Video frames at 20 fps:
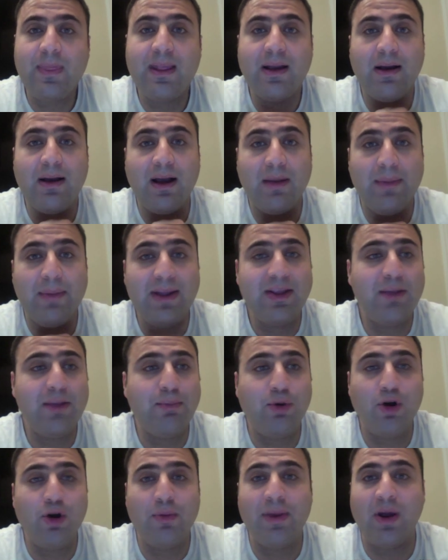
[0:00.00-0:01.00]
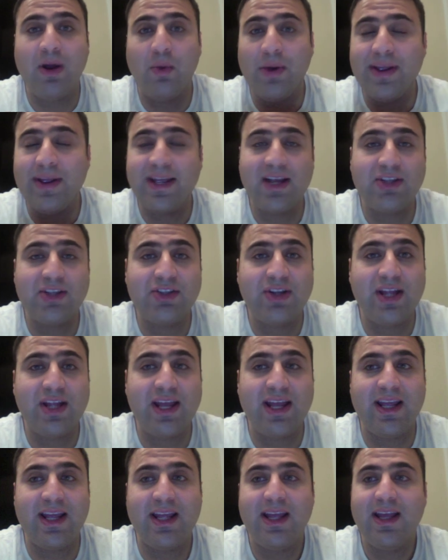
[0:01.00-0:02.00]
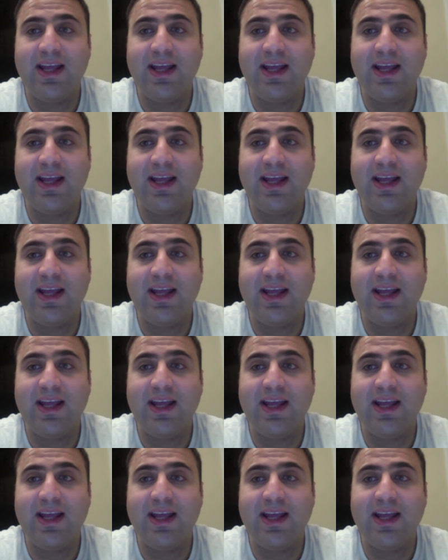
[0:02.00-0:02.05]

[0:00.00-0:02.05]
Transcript: I made the appointment. I went yesterday.